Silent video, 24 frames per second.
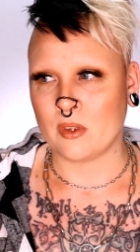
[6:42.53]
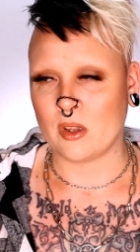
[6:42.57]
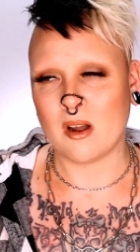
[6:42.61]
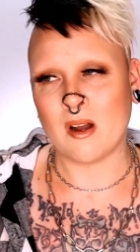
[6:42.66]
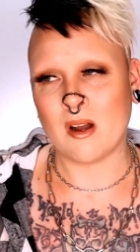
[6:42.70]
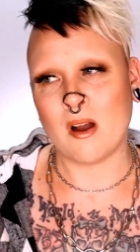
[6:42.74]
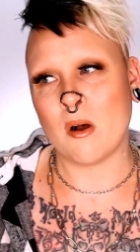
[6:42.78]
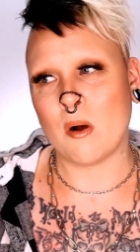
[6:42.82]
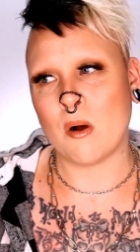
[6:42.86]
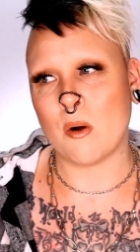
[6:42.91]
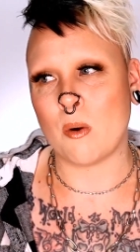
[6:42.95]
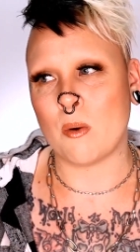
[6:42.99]

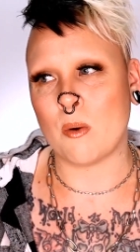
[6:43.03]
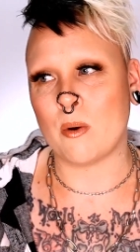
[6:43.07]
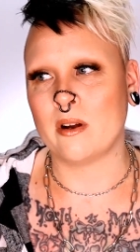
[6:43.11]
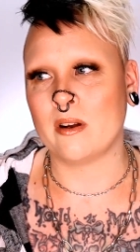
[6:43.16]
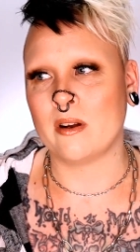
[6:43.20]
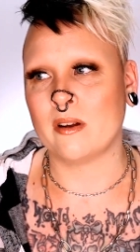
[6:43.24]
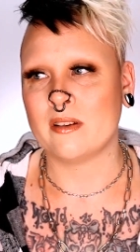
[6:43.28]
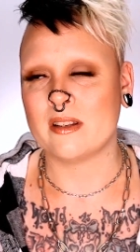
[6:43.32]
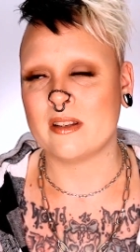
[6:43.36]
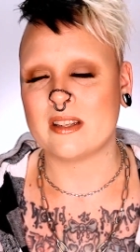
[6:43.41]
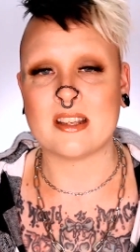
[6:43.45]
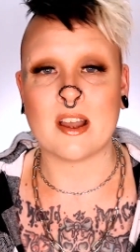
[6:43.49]

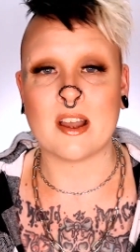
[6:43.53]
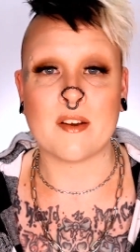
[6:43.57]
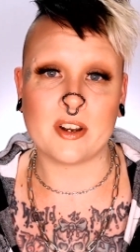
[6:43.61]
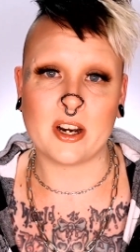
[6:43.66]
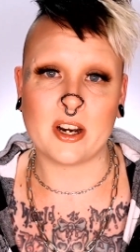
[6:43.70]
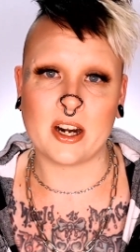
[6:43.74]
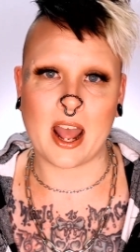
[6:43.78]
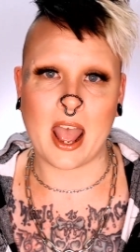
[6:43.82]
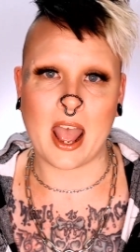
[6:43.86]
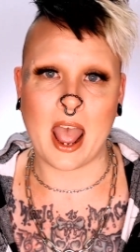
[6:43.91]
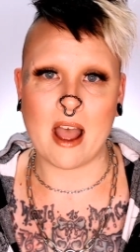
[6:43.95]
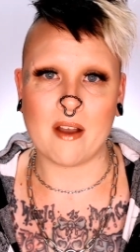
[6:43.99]

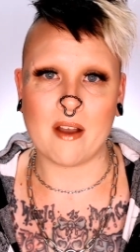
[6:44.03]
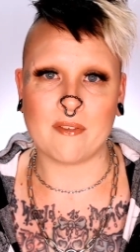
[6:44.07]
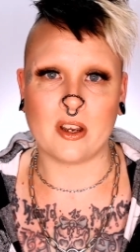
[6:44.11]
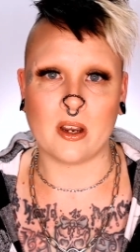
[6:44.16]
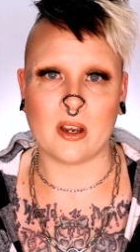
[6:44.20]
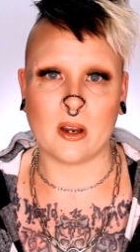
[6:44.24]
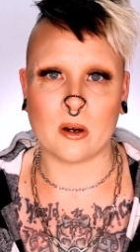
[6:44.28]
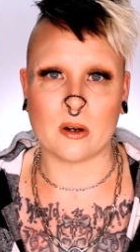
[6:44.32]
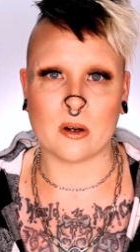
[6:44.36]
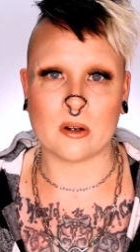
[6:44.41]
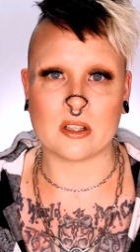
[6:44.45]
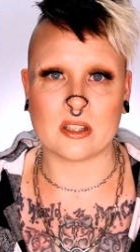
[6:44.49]
7.5
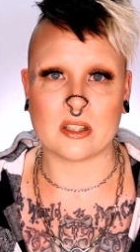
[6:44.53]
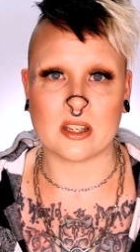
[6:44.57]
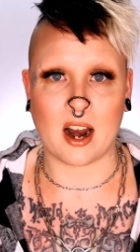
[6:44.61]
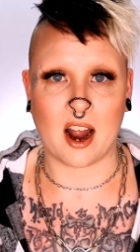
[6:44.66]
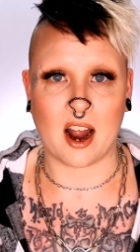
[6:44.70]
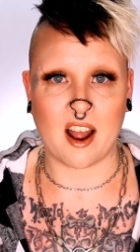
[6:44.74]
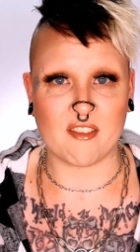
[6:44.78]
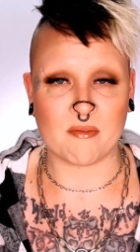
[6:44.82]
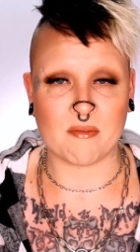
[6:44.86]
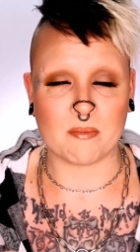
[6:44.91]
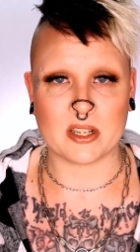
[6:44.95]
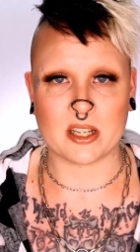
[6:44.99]
years that
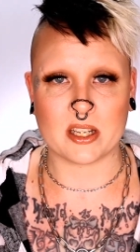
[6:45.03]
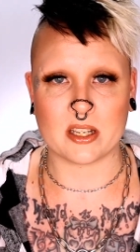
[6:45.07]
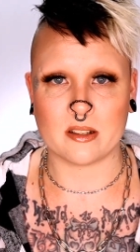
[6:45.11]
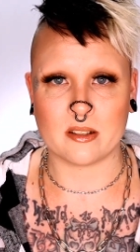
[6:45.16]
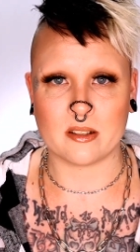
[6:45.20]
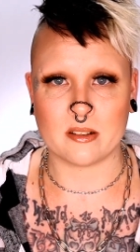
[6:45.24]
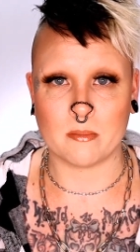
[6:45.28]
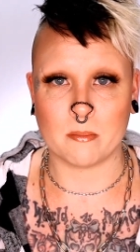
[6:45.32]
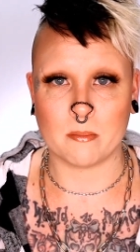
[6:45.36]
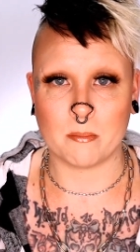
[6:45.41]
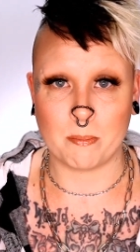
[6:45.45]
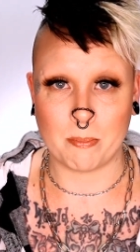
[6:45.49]
I've
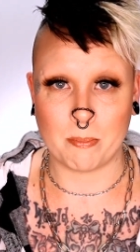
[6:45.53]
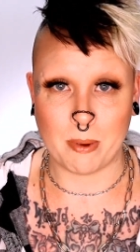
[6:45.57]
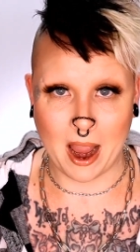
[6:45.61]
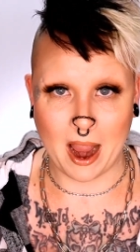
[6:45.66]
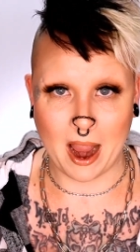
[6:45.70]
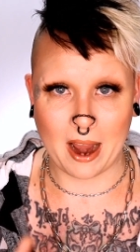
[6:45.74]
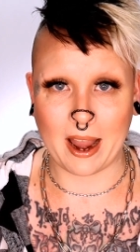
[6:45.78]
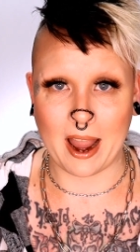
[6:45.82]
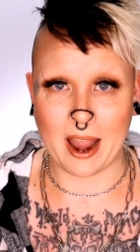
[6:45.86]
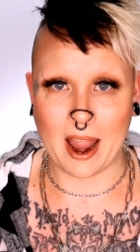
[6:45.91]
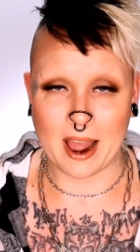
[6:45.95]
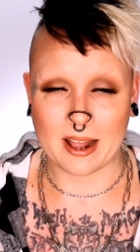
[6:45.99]
been
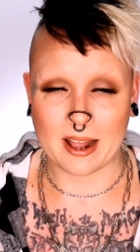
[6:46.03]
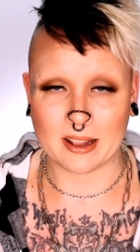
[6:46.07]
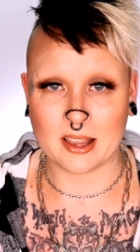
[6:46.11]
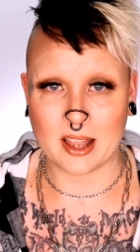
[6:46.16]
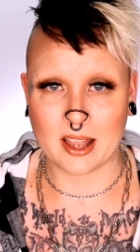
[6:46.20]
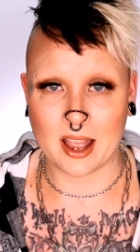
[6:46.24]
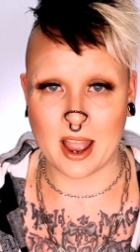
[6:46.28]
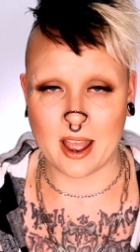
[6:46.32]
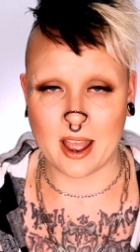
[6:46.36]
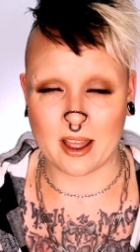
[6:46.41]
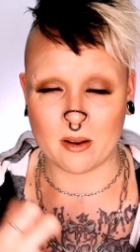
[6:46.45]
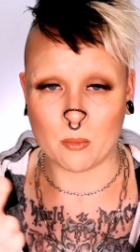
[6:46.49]
back at
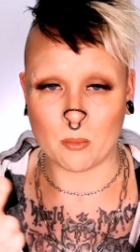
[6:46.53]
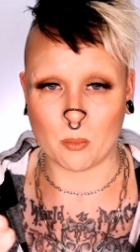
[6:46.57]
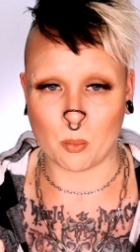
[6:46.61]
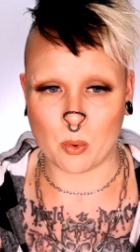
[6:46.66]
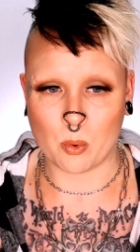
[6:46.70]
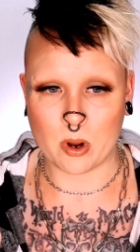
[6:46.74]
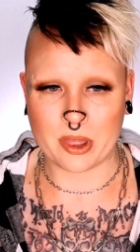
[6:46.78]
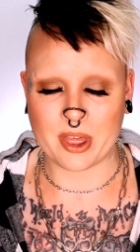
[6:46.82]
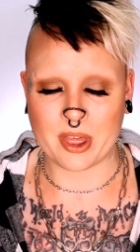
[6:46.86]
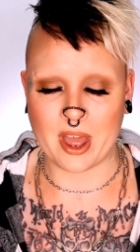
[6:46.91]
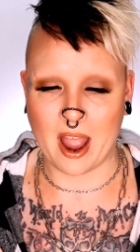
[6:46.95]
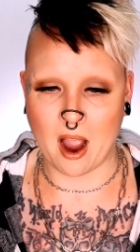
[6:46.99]
that
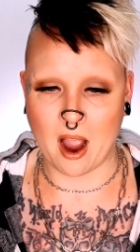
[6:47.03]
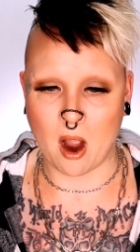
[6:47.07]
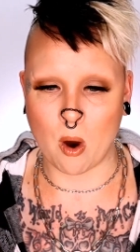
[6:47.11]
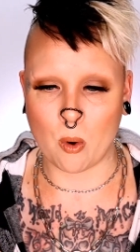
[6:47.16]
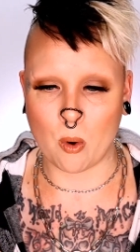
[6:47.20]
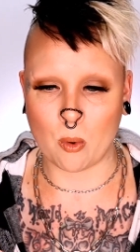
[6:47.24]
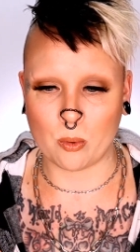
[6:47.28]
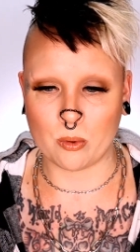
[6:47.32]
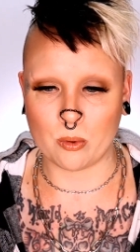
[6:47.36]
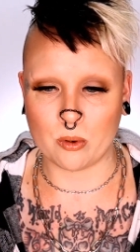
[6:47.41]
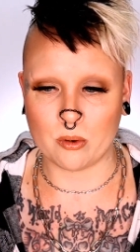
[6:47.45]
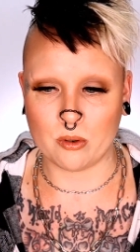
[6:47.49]

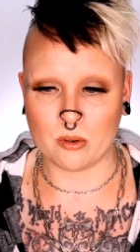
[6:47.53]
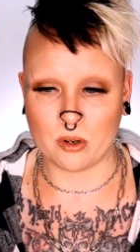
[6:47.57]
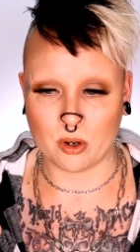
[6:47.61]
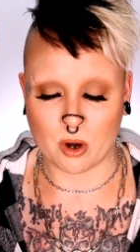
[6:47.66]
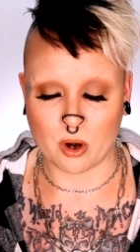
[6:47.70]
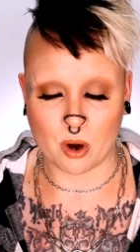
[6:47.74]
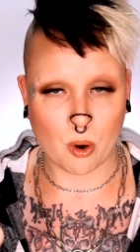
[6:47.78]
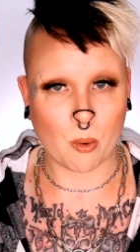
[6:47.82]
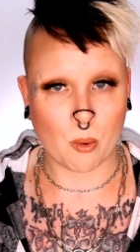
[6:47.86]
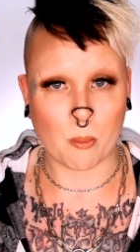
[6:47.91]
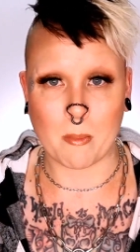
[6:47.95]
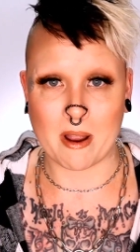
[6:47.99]
without, you
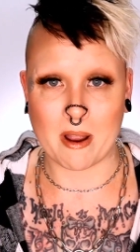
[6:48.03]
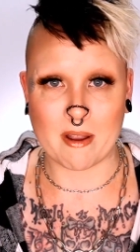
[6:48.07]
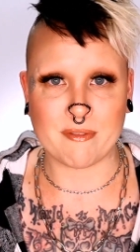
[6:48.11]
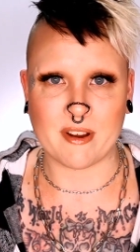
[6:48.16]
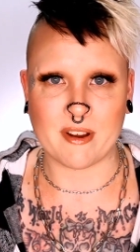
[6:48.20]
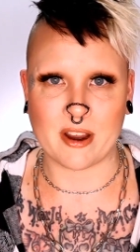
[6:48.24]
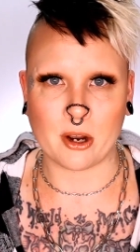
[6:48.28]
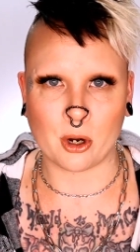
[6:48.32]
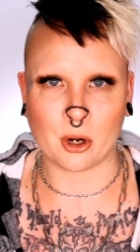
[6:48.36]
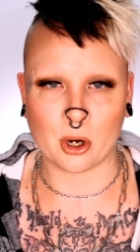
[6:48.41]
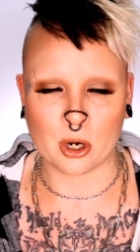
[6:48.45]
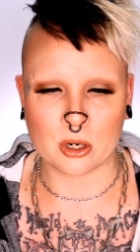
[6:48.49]
know, my
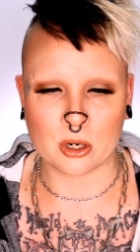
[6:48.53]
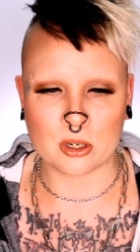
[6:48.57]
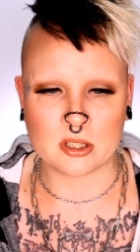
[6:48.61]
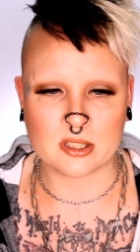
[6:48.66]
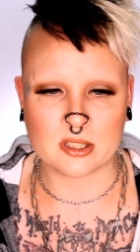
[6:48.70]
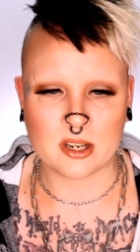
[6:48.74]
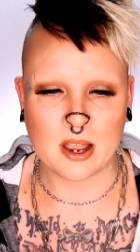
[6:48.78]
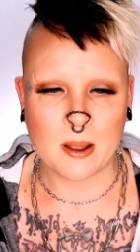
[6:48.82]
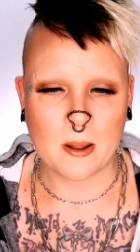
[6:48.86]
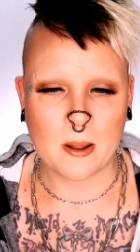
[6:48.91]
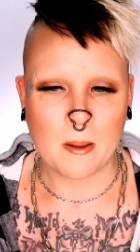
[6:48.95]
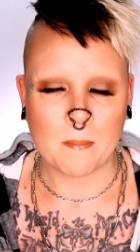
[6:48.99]

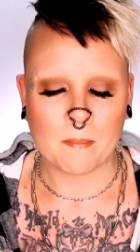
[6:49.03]
fingers,